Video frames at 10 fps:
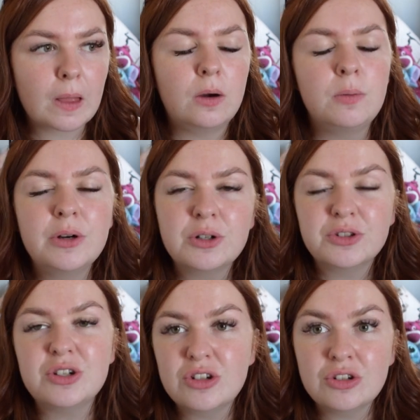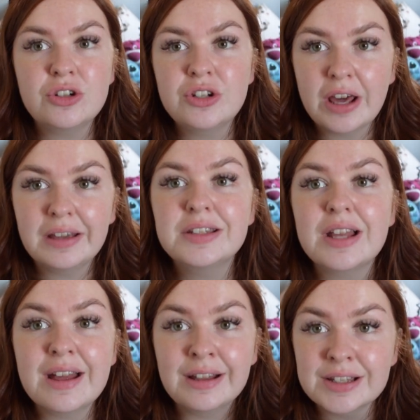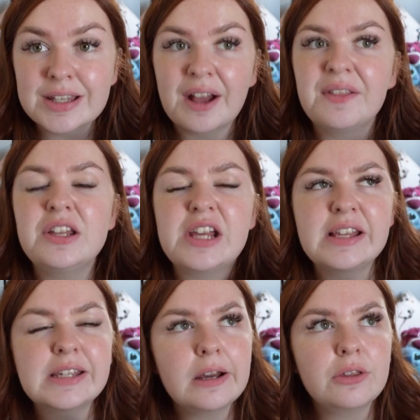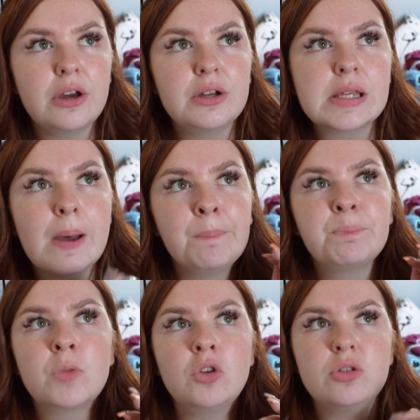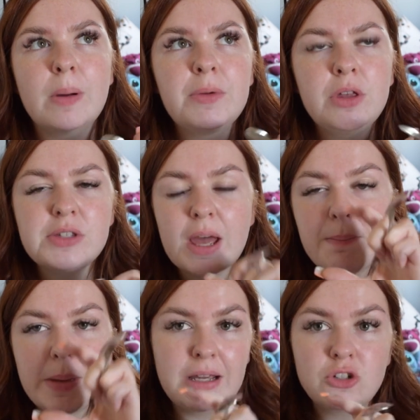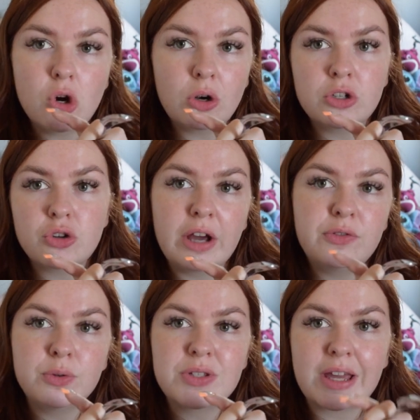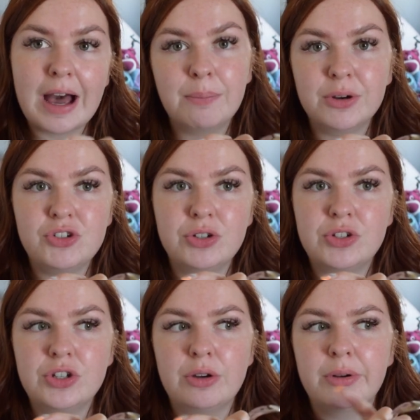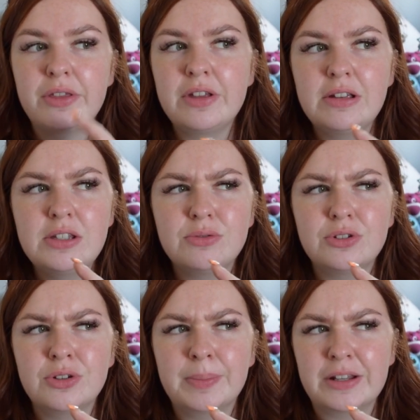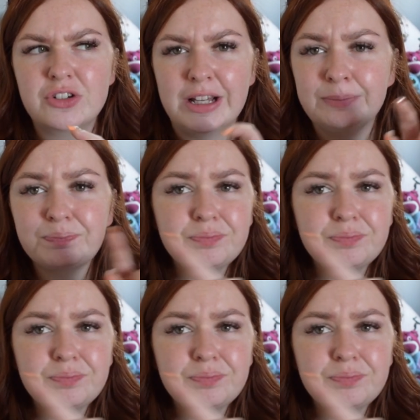Oh my god, these actually taste insane. They taste like those, do you remember those like mini chocolate trifles that Cadbury's used to do? And I think they still do them actually.